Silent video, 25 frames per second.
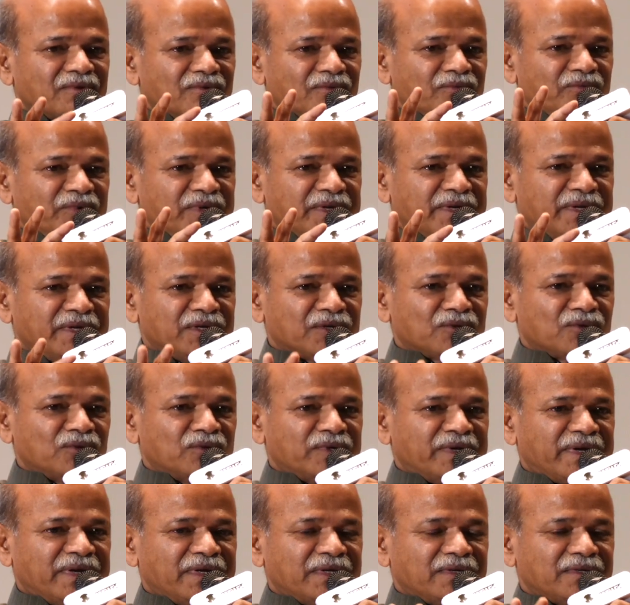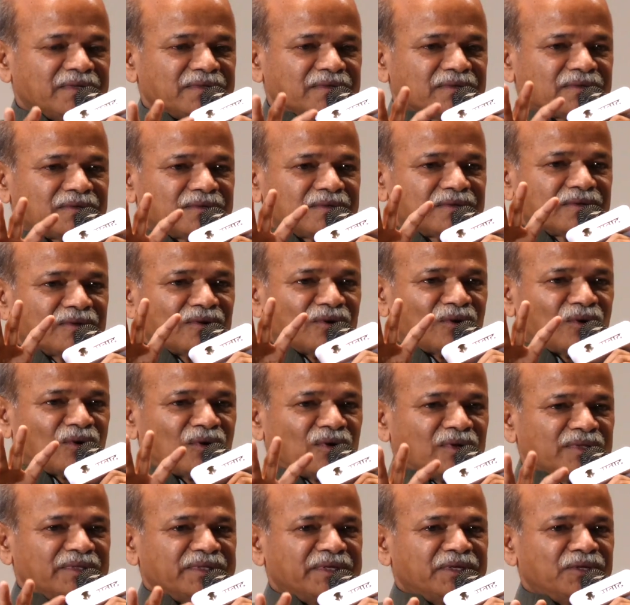We included
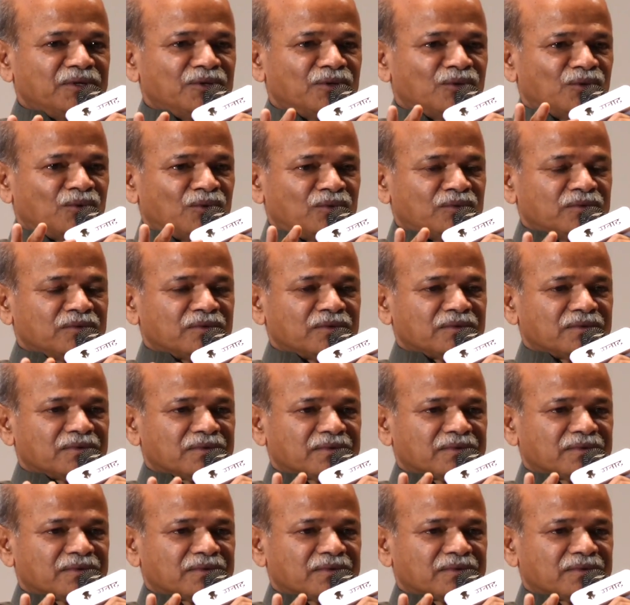all the known